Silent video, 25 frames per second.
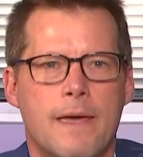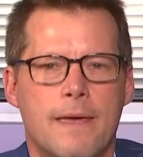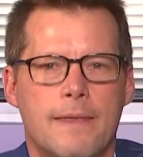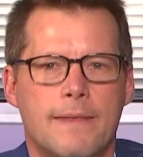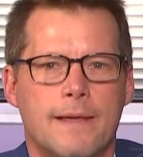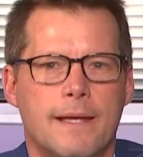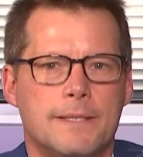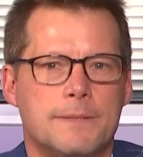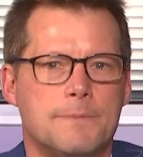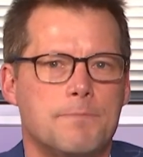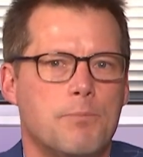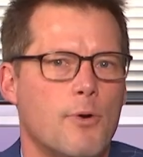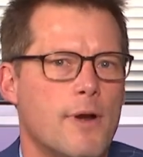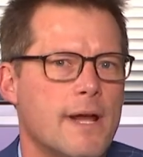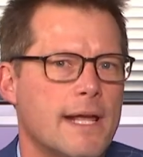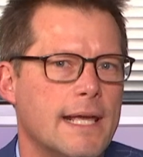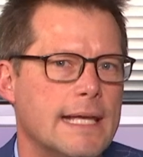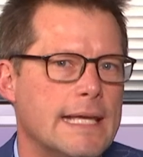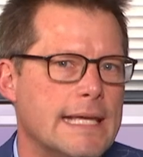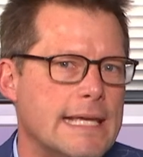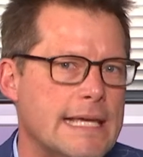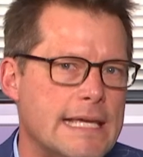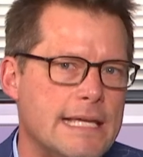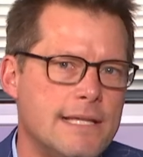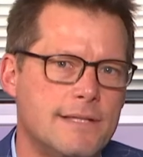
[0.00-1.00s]
that's
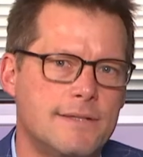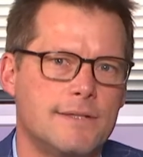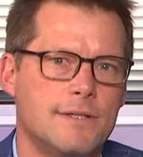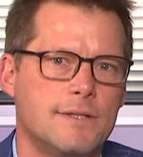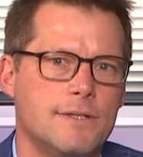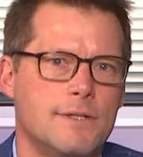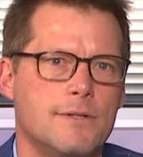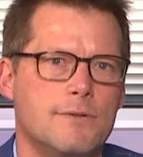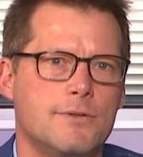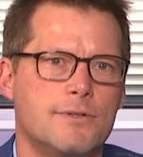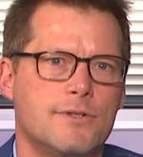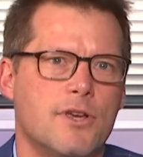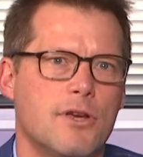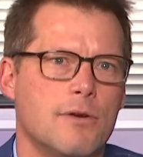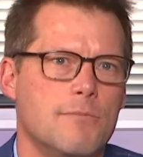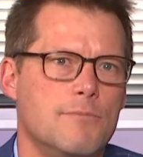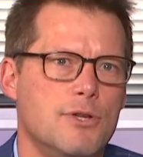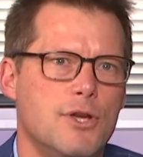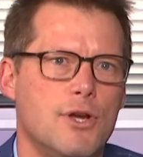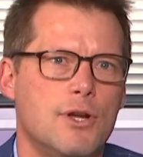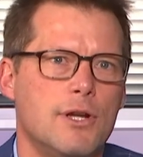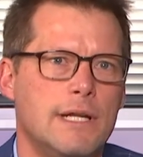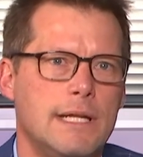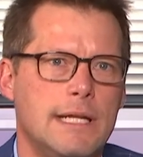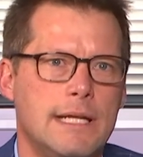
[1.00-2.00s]
bringing ECU's
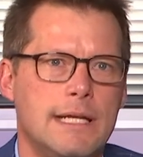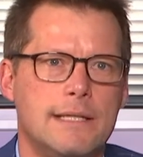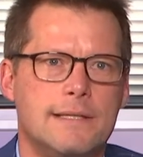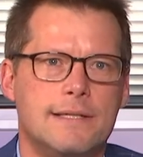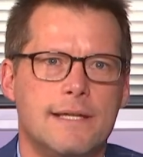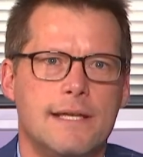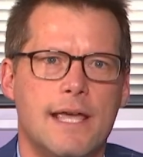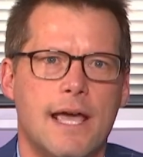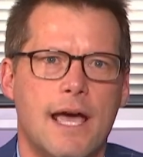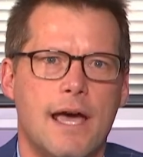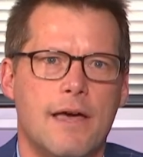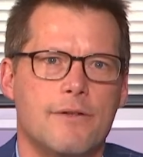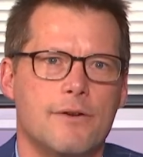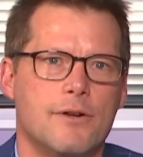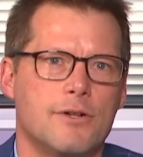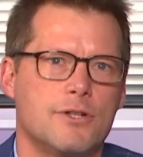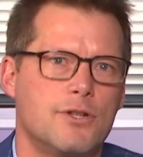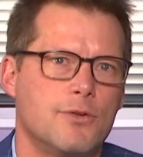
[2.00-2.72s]
community together